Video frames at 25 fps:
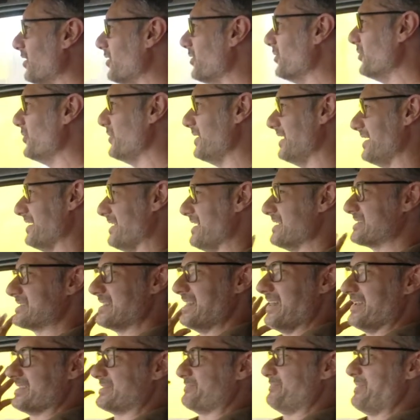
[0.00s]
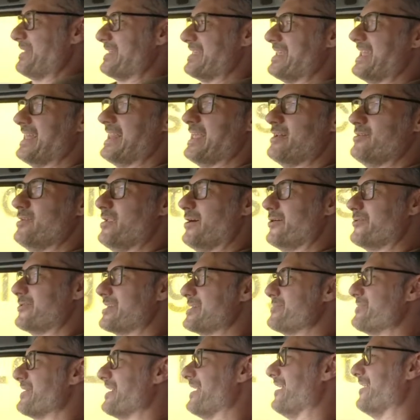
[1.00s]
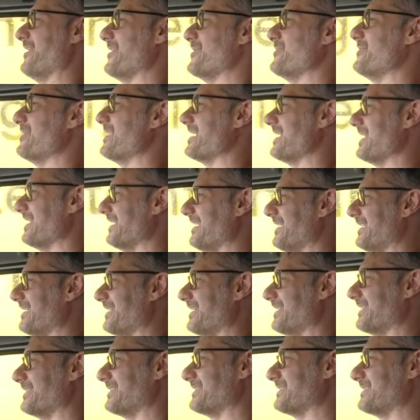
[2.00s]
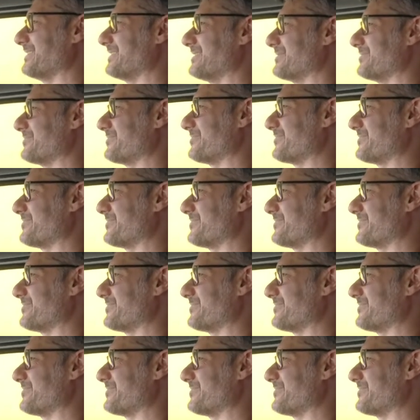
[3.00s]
Oh, oh, look, no. it's a nice big yellow lorry behind it could me. be a Ukraine one.